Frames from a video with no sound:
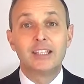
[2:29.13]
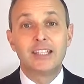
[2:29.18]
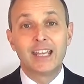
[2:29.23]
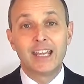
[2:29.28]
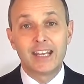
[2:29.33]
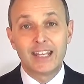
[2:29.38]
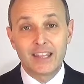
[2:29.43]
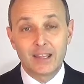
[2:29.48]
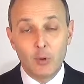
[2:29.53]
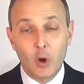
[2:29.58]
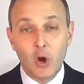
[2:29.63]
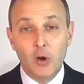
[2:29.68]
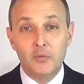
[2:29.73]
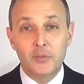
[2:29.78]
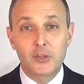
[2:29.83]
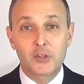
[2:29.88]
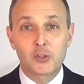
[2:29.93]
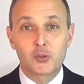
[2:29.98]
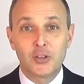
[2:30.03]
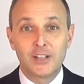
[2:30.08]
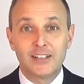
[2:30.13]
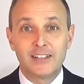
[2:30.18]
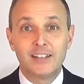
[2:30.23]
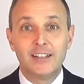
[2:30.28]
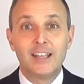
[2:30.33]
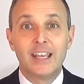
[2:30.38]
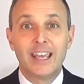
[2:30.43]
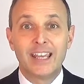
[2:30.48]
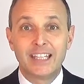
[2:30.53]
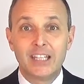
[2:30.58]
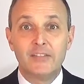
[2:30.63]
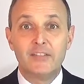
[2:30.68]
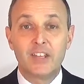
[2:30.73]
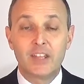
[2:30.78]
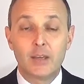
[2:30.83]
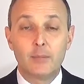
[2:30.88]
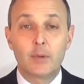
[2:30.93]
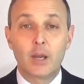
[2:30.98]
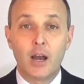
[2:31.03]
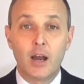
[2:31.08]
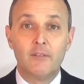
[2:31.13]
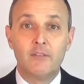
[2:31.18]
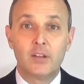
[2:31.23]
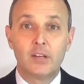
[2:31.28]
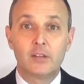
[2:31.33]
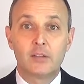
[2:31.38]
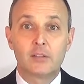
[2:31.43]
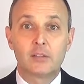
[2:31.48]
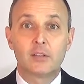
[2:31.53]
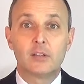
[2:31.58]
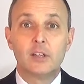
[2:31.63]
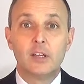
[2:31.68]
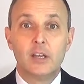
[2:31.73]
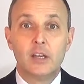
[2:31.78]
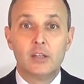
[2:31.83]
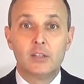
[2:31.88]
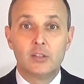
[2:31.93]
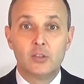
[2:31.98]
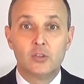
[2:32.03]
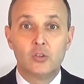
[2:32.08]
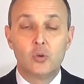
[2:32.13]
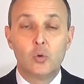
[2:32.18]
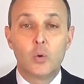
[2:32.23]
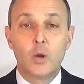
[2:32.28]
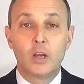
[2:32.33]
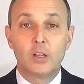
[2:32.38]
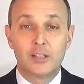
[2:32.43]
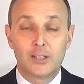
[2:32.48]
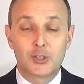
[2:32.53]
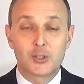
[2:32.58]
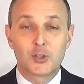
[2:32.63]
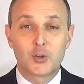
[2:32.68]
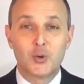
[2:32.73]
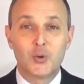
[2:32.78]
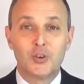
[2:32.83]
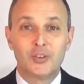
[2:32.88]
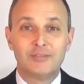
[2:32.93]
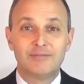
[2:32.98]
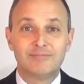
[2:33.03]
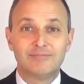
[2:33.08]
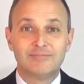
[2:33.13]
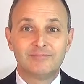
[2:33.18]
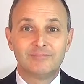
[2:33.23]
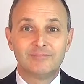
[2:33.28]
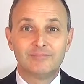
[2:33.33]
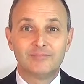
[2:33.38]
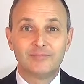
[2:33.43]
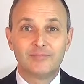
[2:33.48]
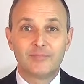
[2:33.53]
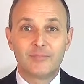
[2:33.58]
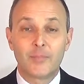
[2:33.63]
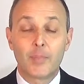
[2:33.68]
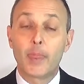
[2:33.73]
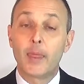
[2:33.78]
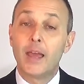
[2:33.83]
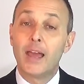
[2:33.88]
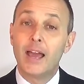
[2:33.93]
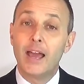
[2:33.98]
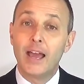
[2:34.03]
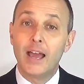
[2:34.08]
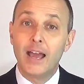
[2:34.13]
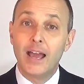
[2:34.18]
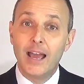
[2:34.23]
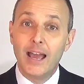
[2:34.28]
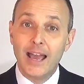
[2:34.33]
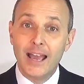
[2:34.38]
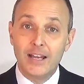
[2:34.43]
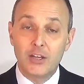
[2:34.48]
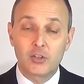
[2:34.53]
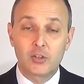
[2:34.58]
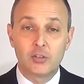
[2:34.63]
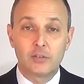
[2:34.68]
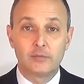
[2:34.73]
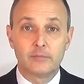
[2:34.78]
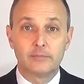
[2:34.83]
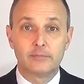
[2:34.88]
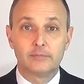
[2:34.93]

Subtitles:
getting them off the street and giving them confidence to do well in school. Action.